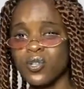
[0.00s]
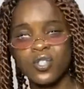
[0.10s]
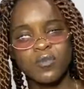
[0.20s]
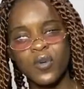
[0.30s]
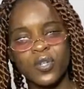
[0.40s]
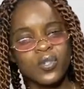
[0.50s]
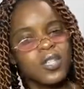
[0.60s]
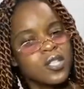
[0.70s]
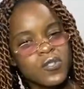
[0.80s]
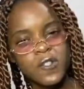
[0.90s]
you're small you
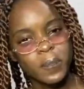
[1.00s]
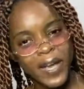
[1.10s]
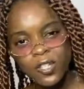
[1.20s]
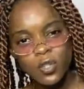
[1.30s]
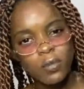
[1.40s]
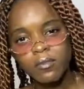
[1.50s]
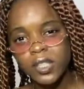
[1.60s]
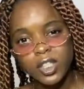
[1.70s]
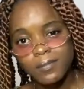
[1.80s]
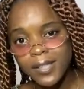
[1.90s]
don't need to spend so
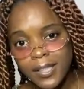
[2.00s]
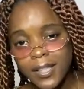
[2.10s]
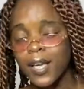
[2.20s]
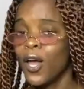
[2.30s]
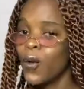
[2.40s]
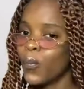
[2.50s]
much money